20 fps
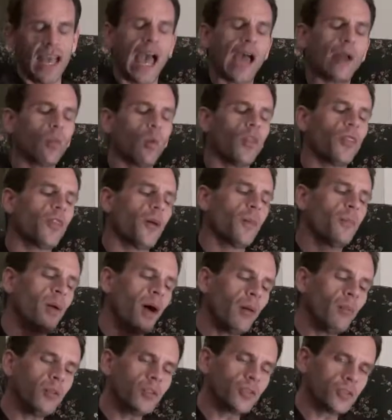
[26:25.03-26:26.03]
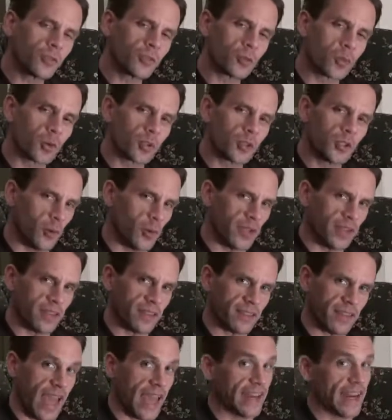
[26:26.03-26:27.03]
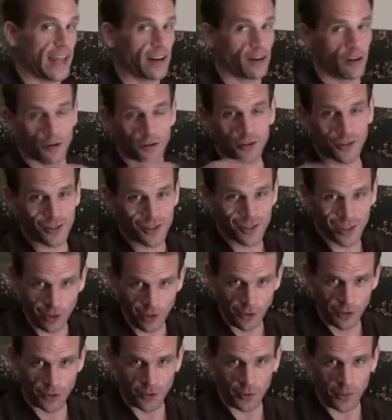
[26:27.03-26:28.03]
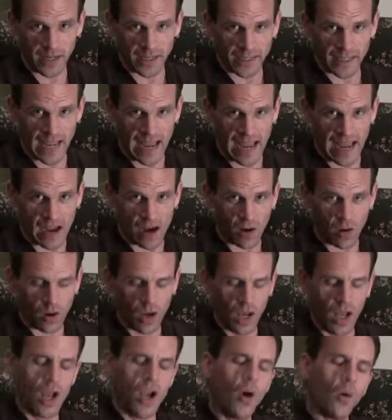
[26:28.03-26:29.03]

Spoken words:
And what the publishers were doing then and are still doing now